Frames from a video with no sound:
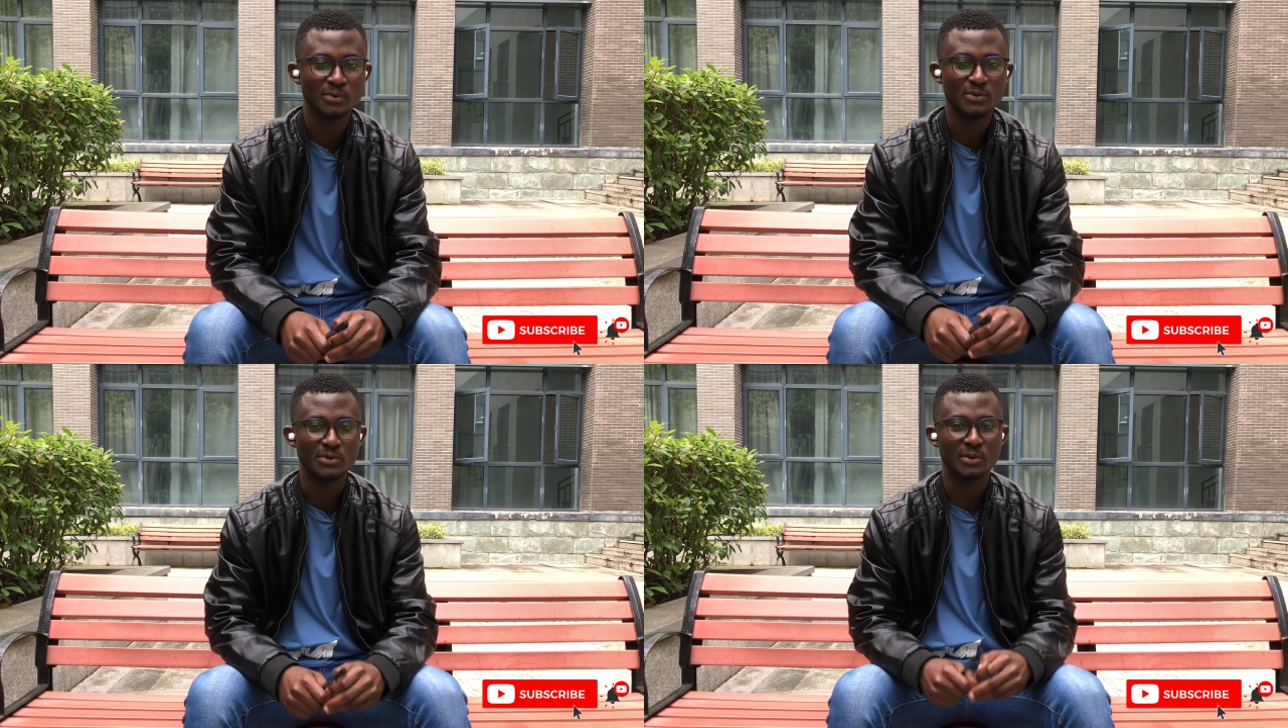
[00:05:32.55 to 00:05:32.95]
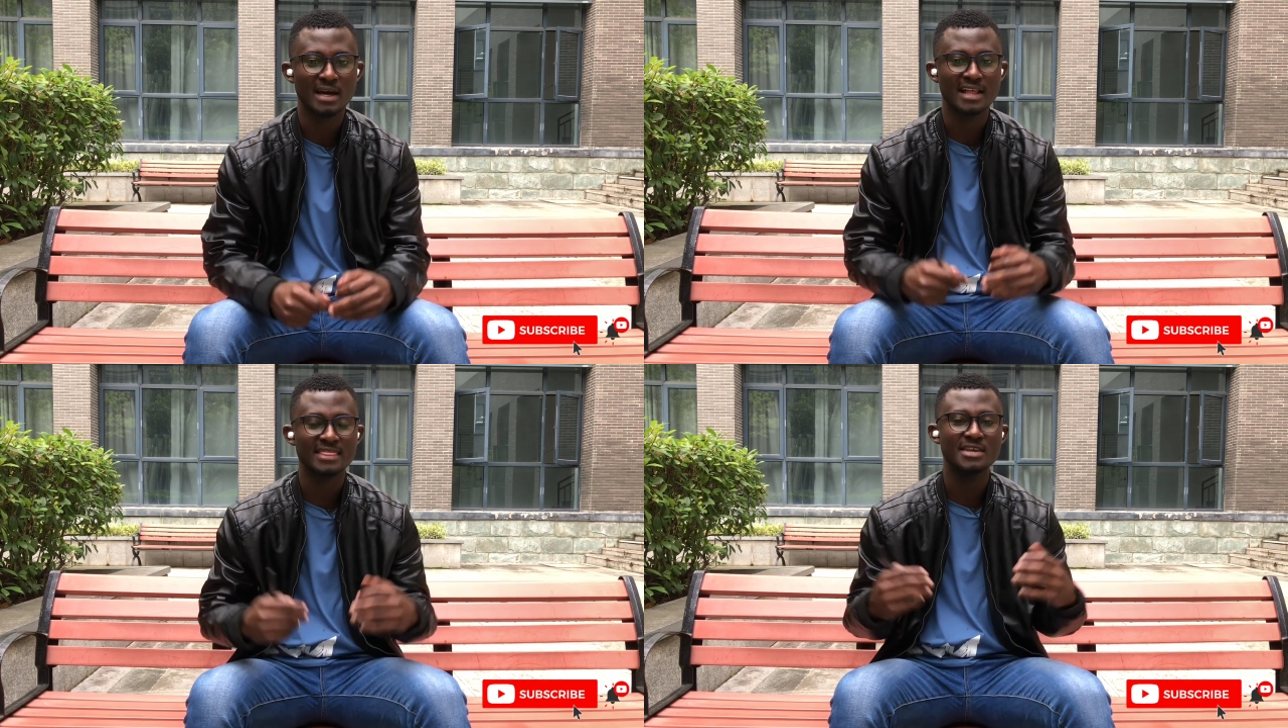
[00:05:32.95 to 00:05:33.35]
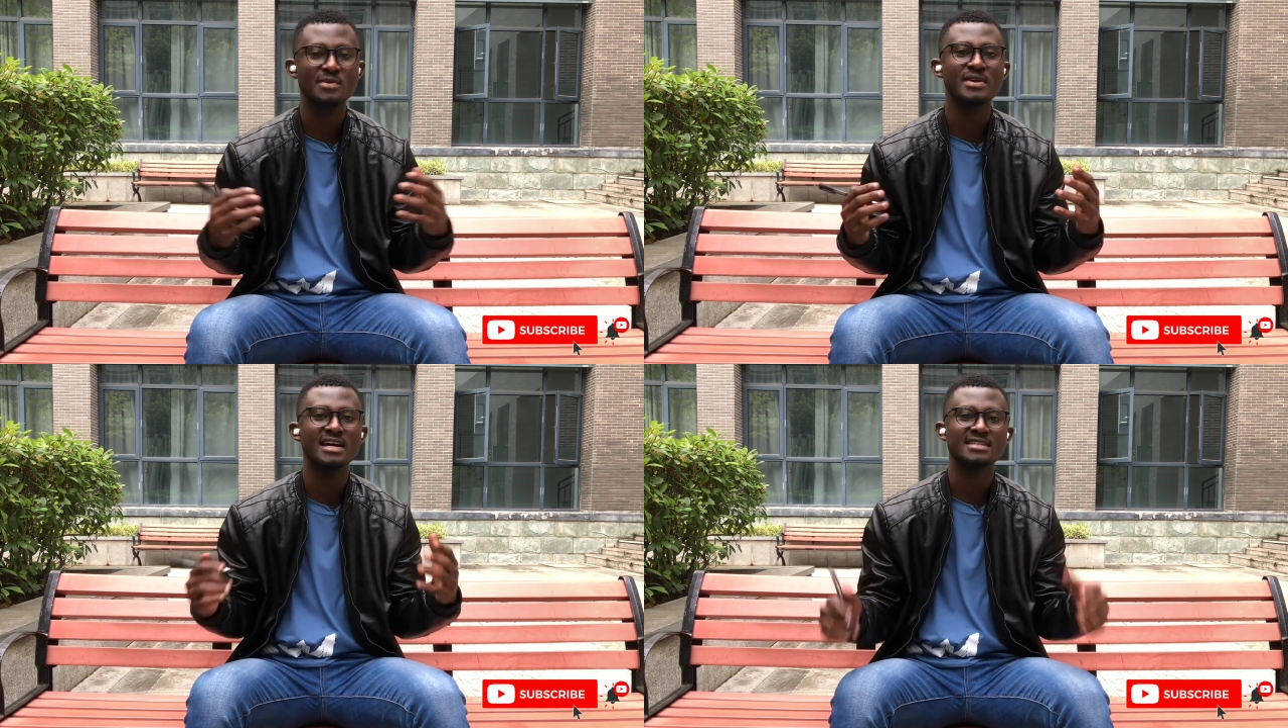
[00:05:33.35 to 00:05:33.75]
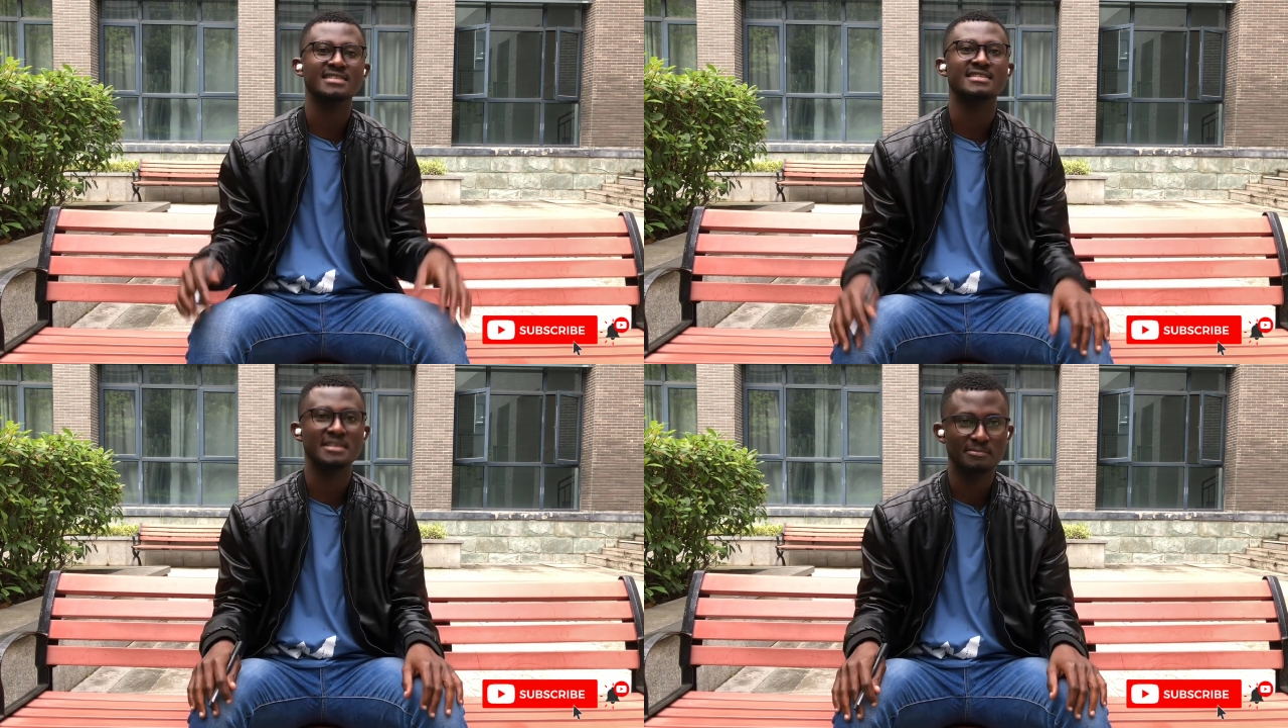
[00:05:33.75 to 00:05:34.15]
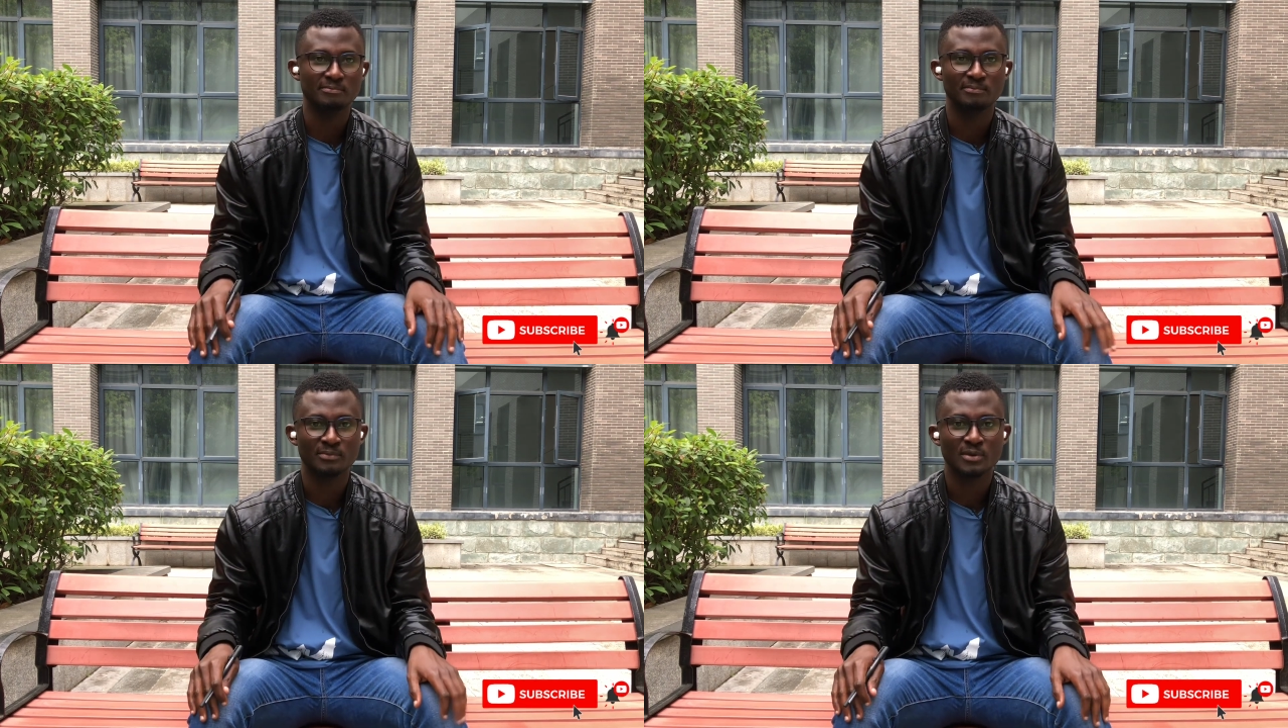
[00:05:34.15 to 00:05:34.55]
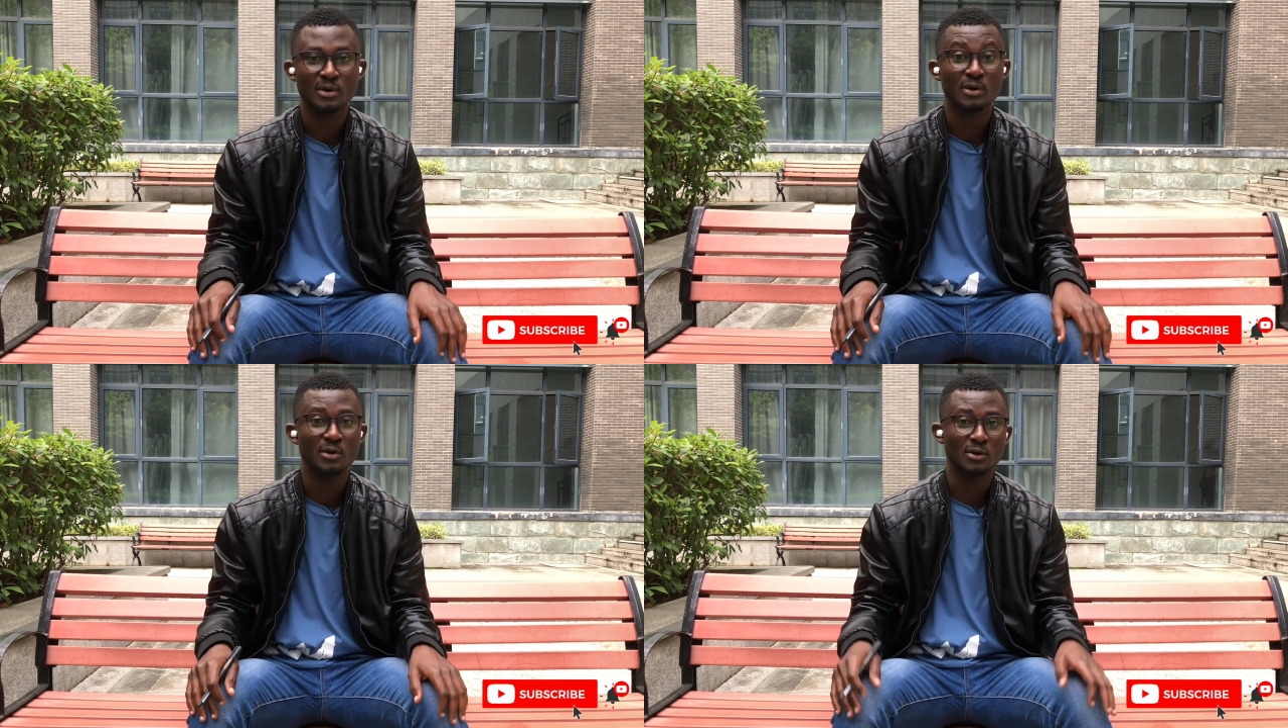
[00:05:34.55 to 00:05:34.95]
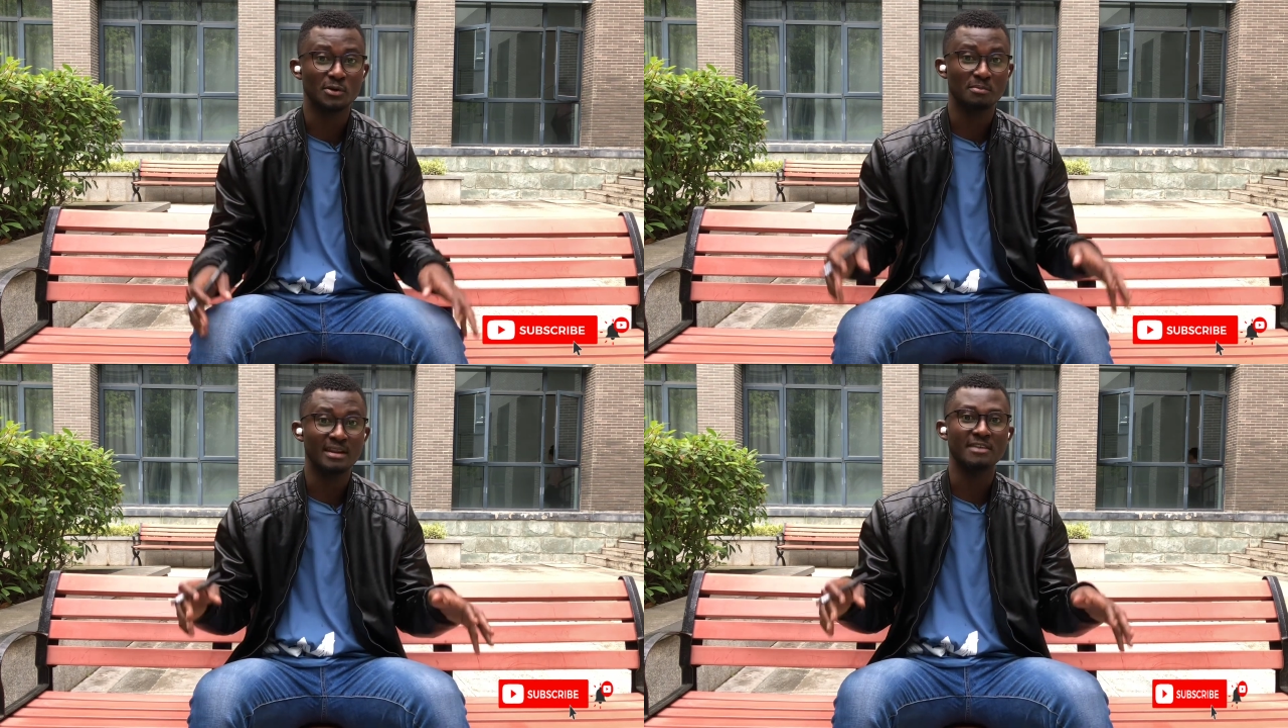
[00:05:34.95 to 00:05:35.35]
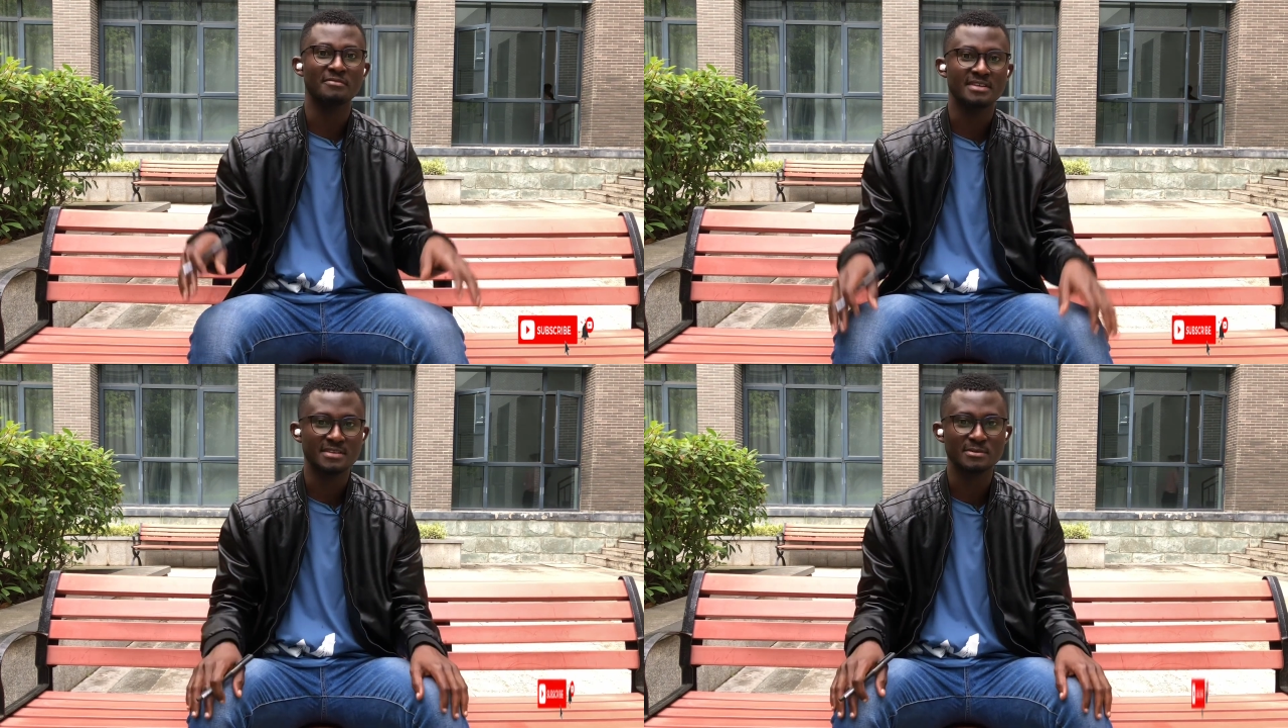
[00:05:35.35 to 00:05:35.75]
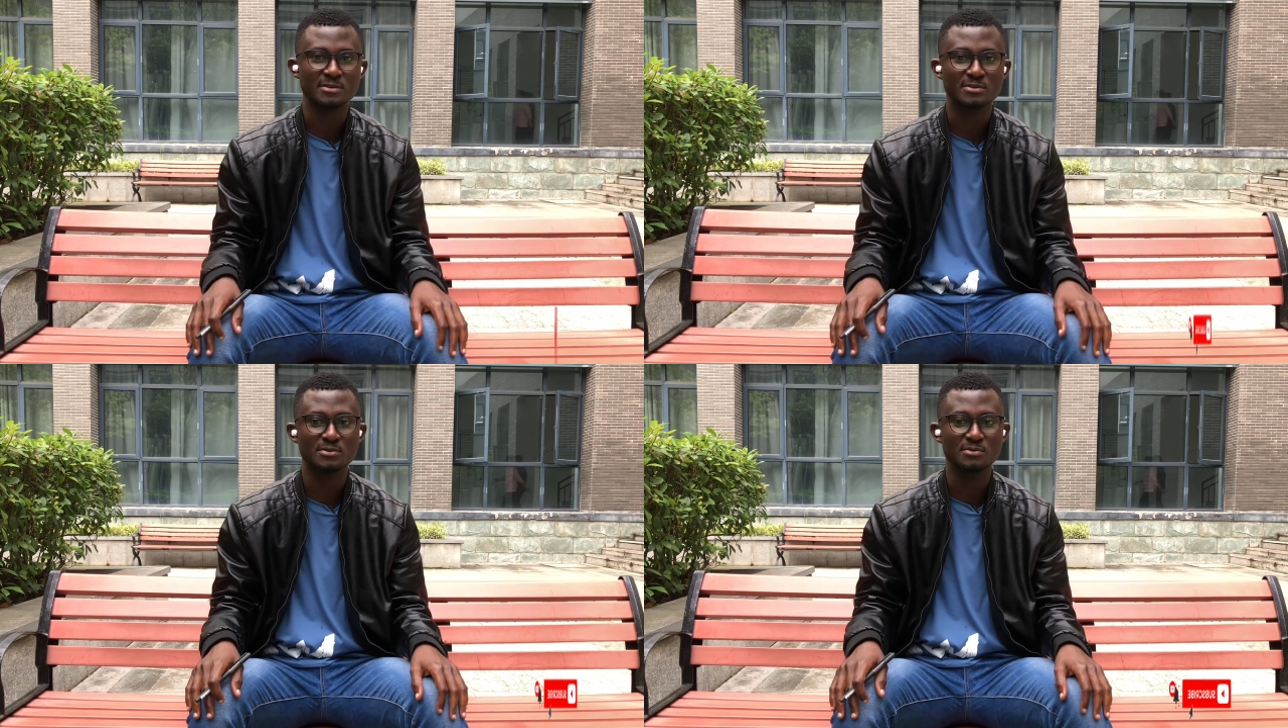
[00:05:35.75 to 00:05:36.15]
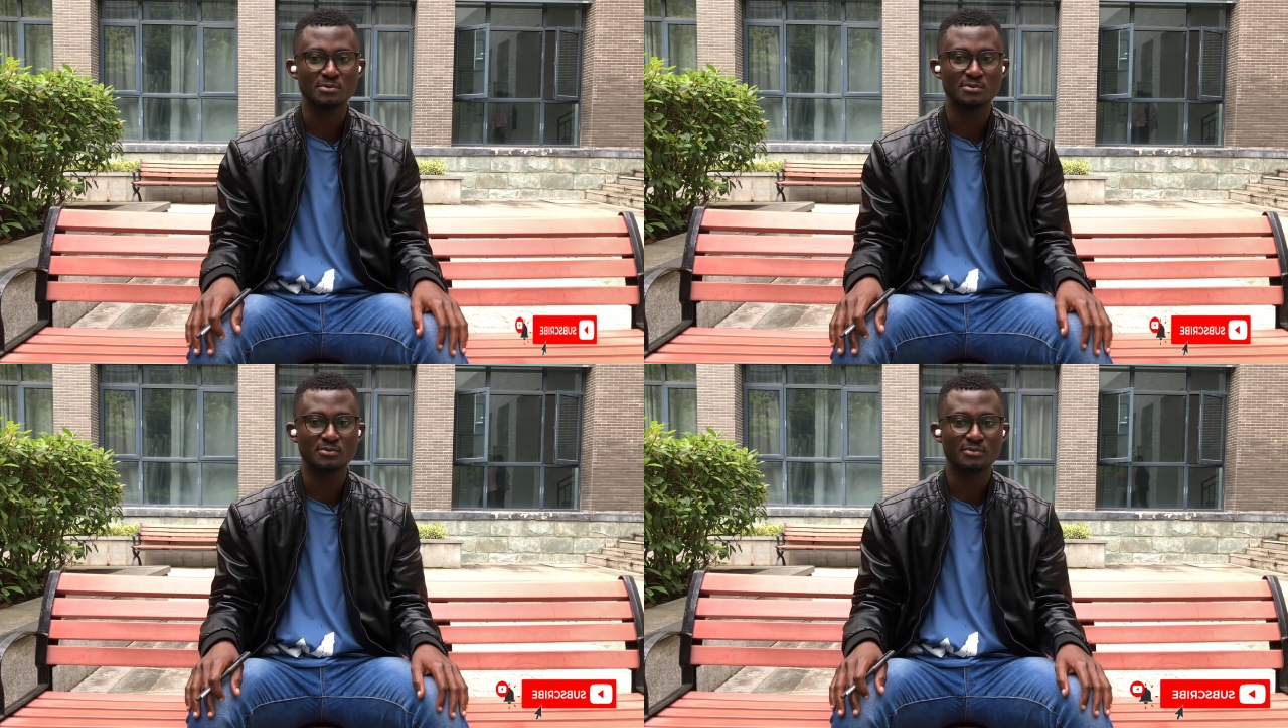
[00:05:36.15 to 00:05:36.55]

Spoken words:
your arterial system or your blood vessels to